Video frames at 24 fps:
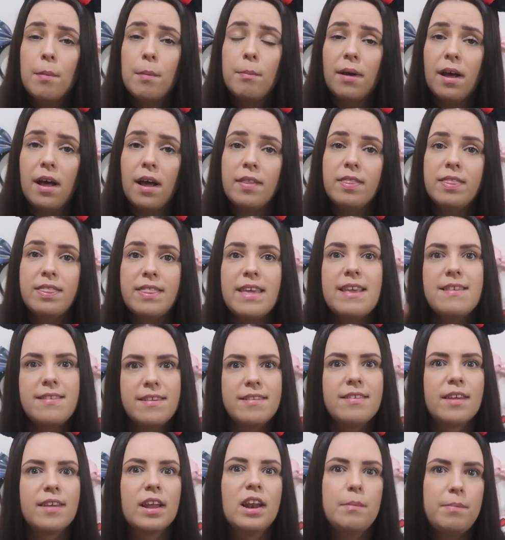But this
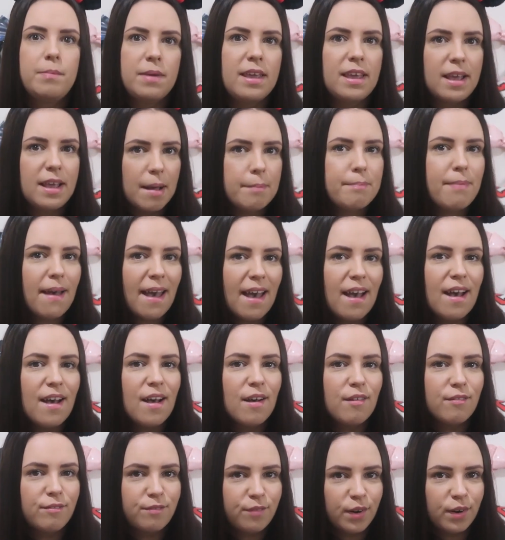is going to be a
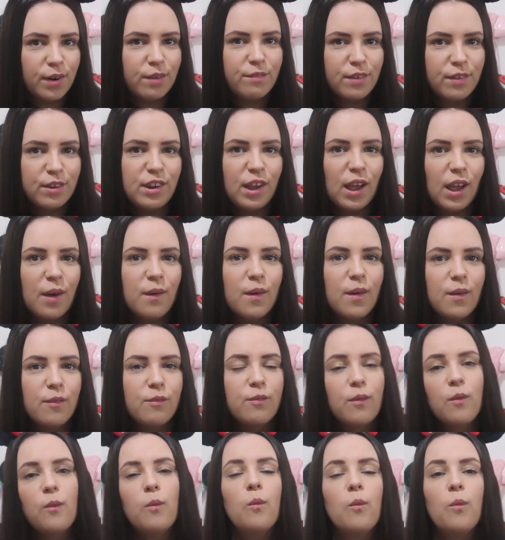better, fuller video
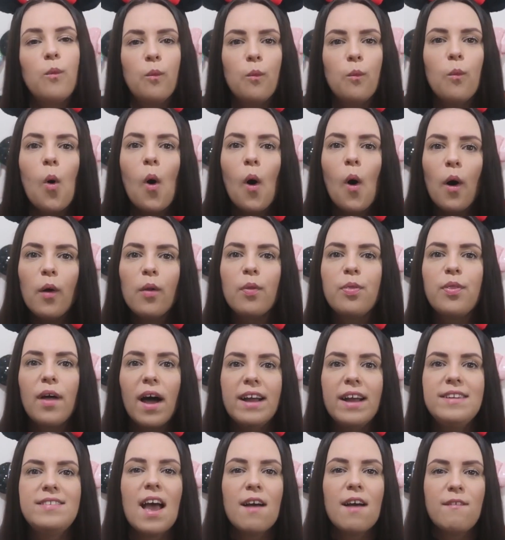of what that
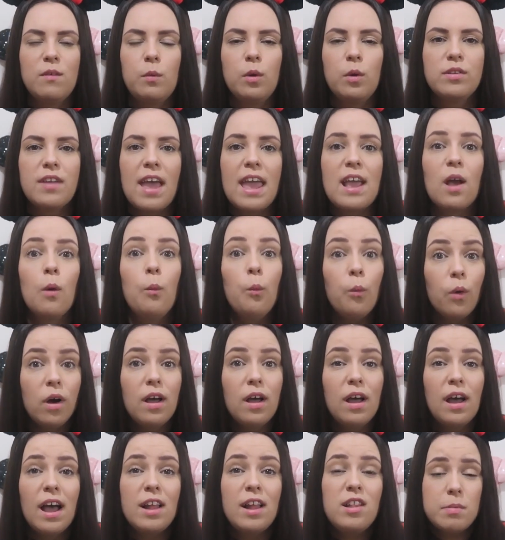I definitely will take
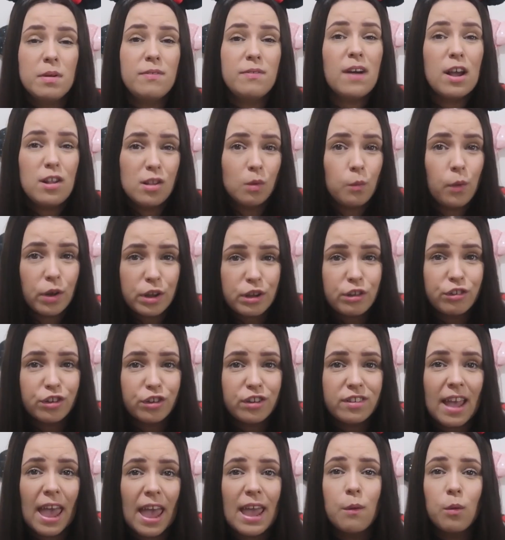and some advice on what you
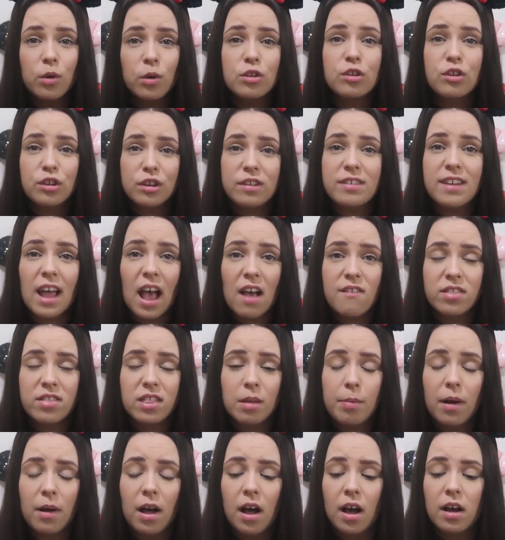should take, what's good to have in
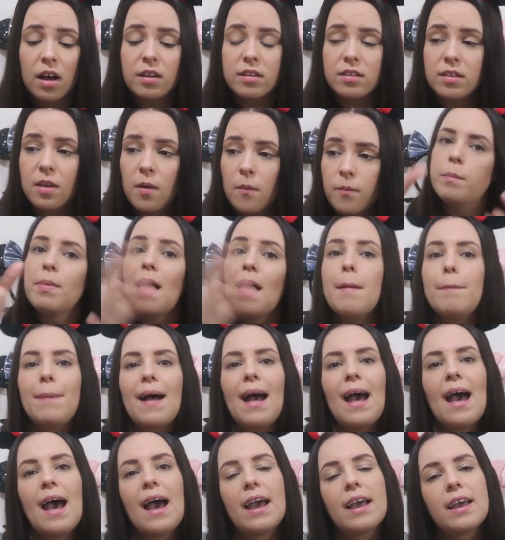the parks. From that
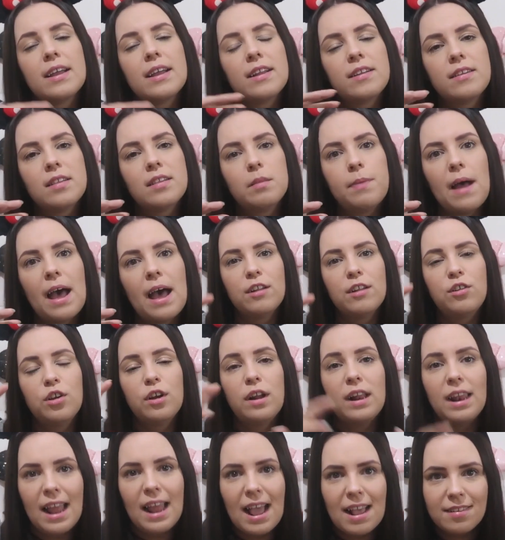bag to the I
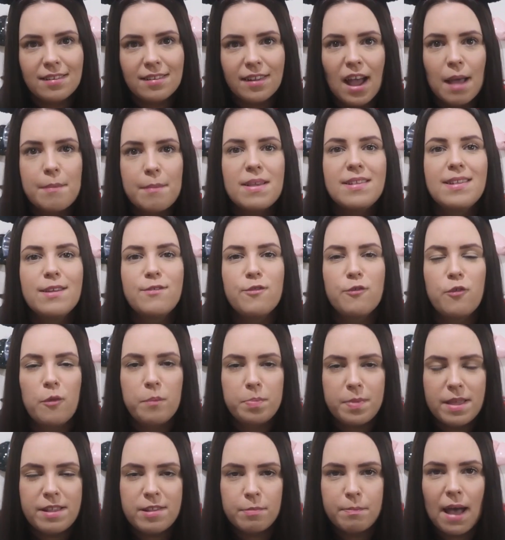took last time is different
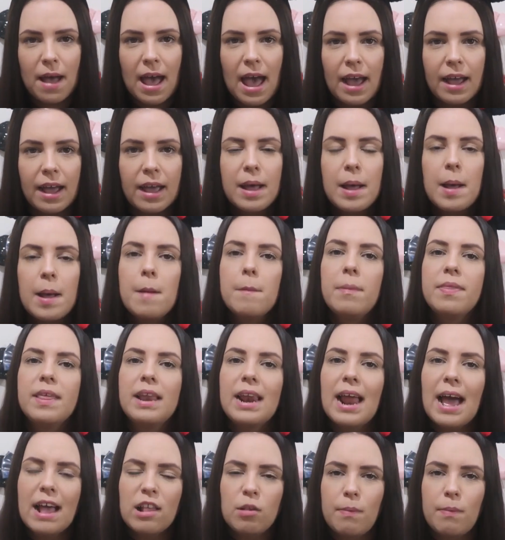from this bag. But the
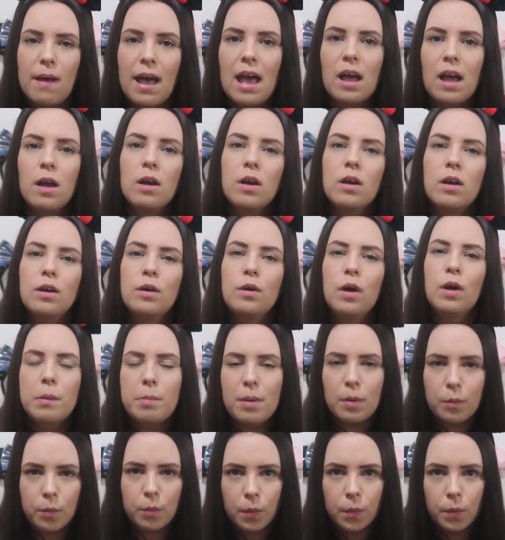last bag got a
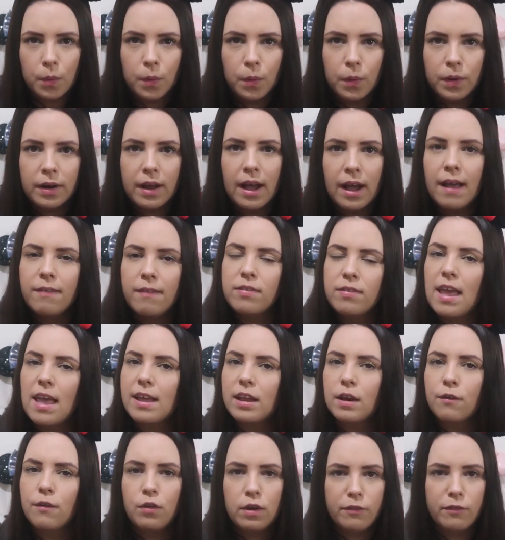bit worn. I've
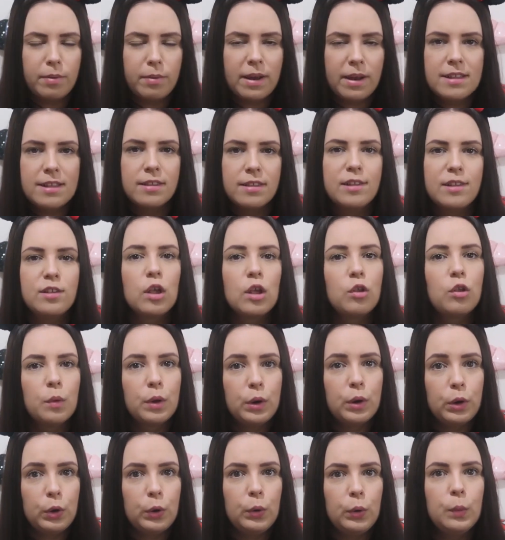taken it a few different places, so
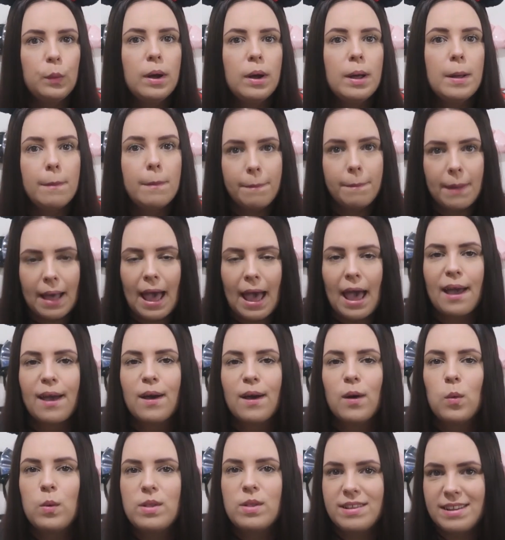a new bag
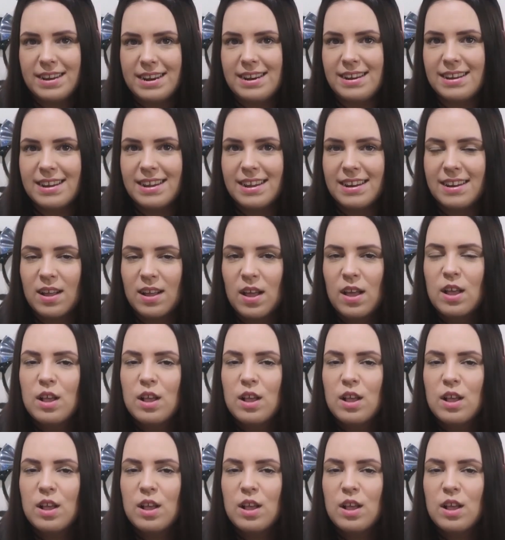was needed.